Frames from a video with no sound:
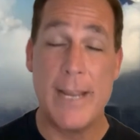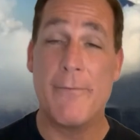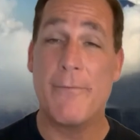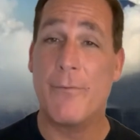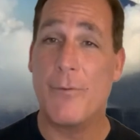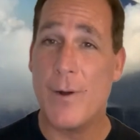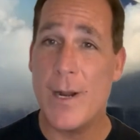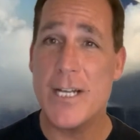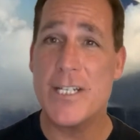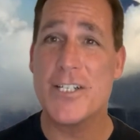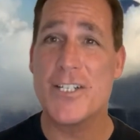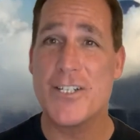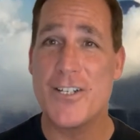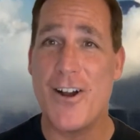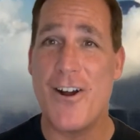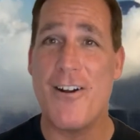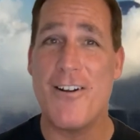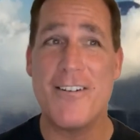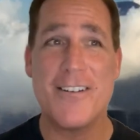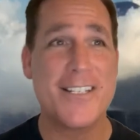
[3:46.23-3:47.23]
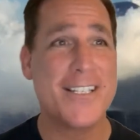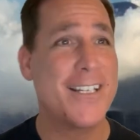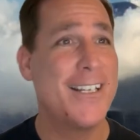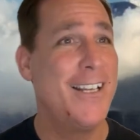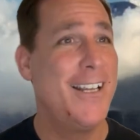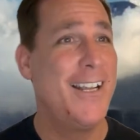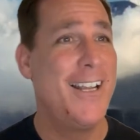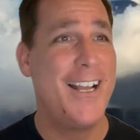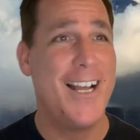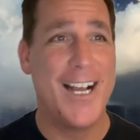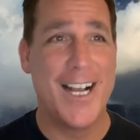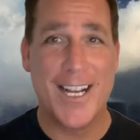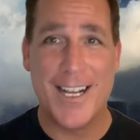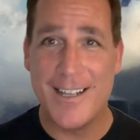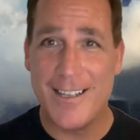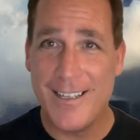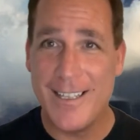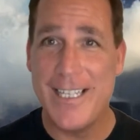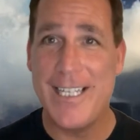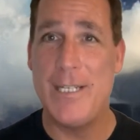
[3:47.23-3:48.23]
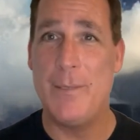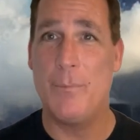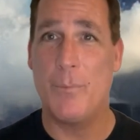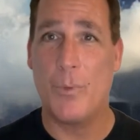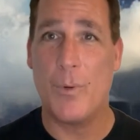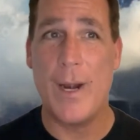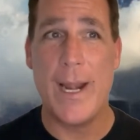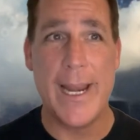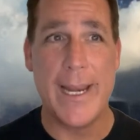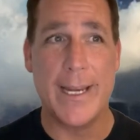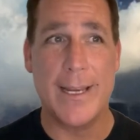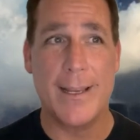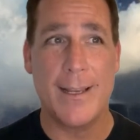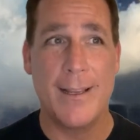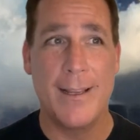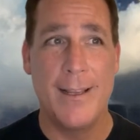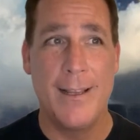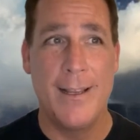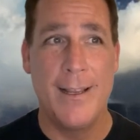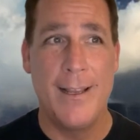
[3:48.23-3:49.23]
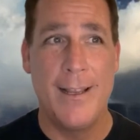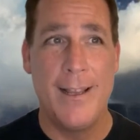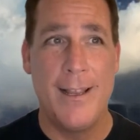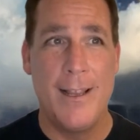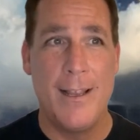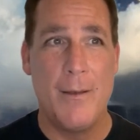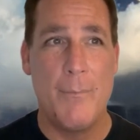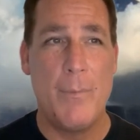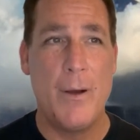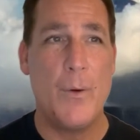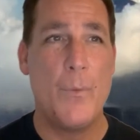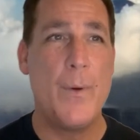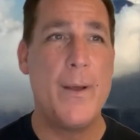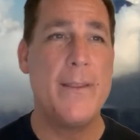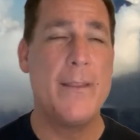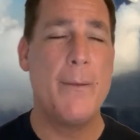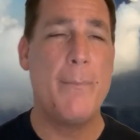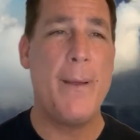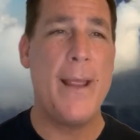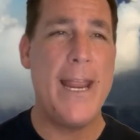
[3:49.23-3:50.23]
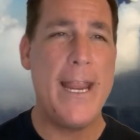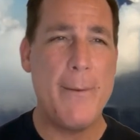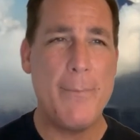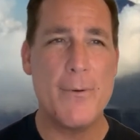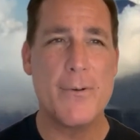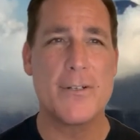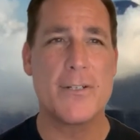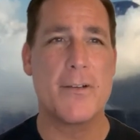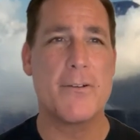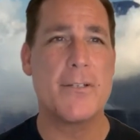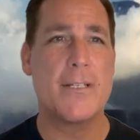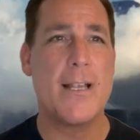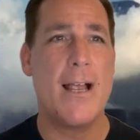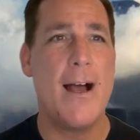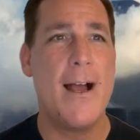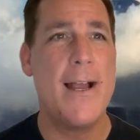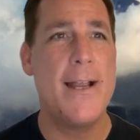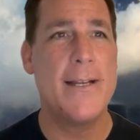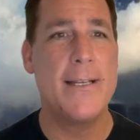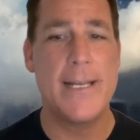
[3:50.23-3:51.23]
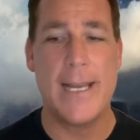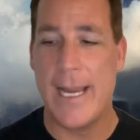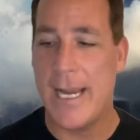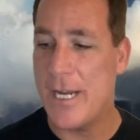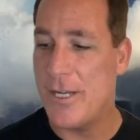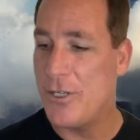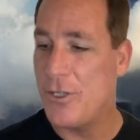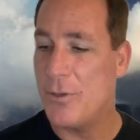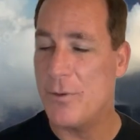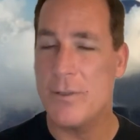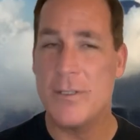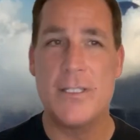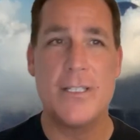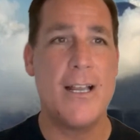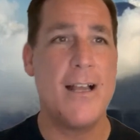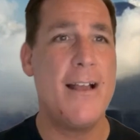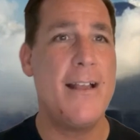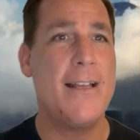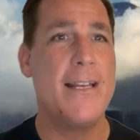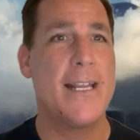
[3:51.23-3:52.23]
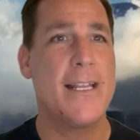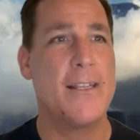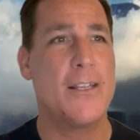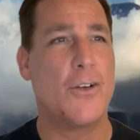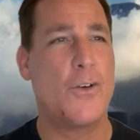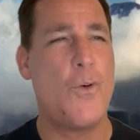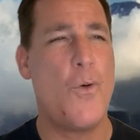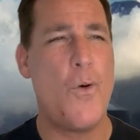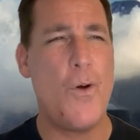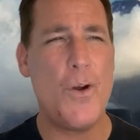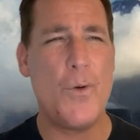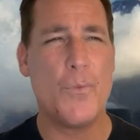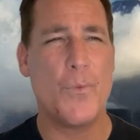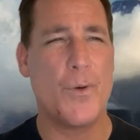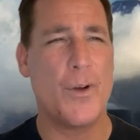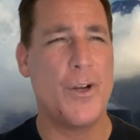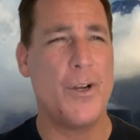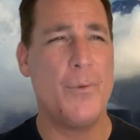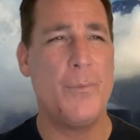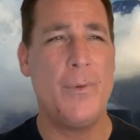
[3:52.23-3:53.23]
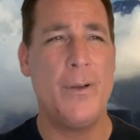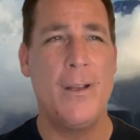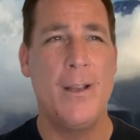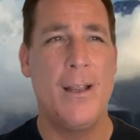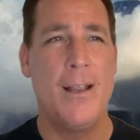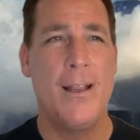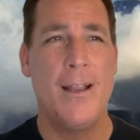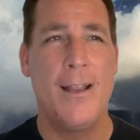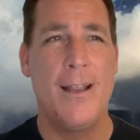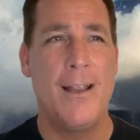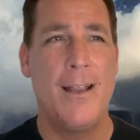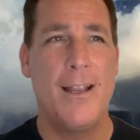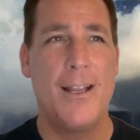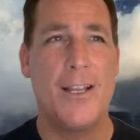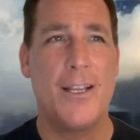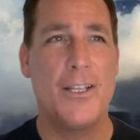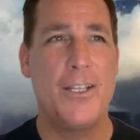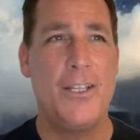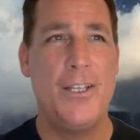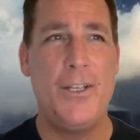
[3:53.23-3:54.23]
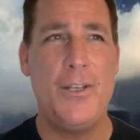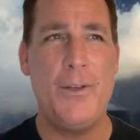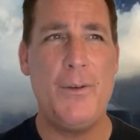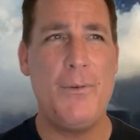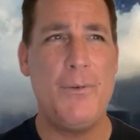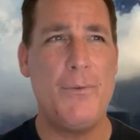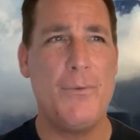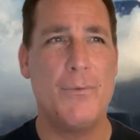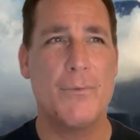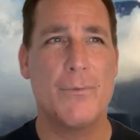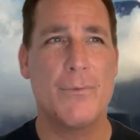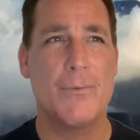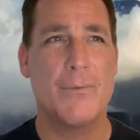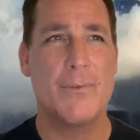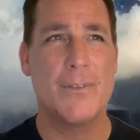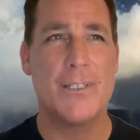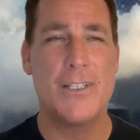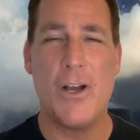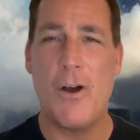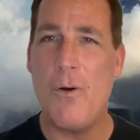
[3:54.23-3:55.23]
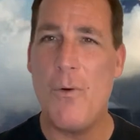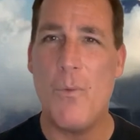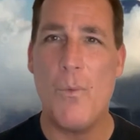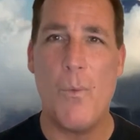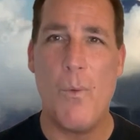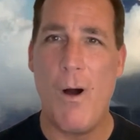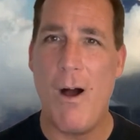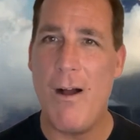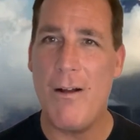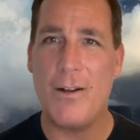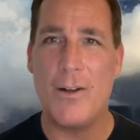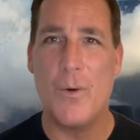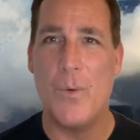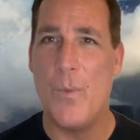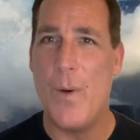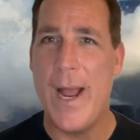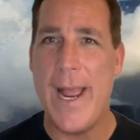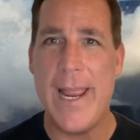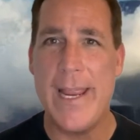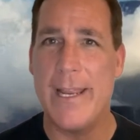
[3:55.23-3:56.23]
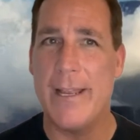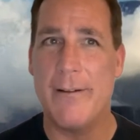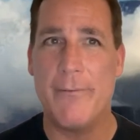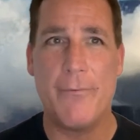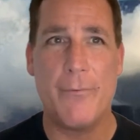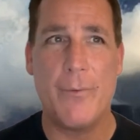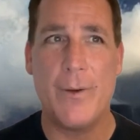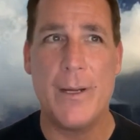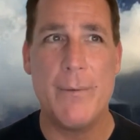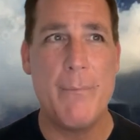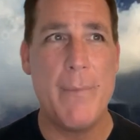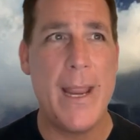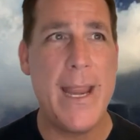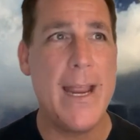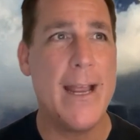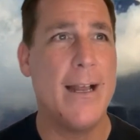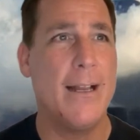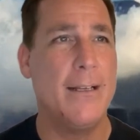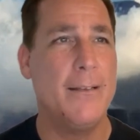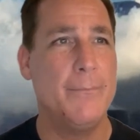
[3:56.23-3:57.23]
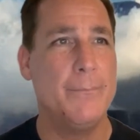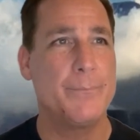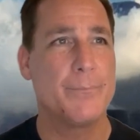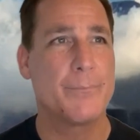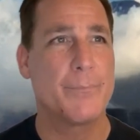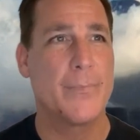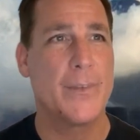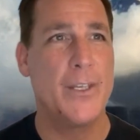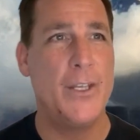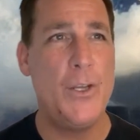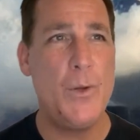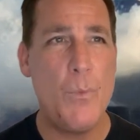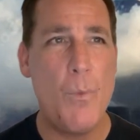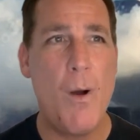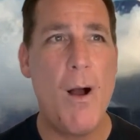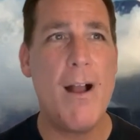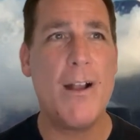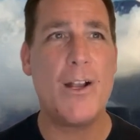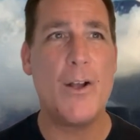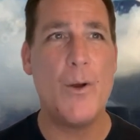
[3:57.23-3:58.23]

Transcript: fresh start, a clean break. But when the papers are signed and you're done in the courtroom, you don't walk away a free man. You walk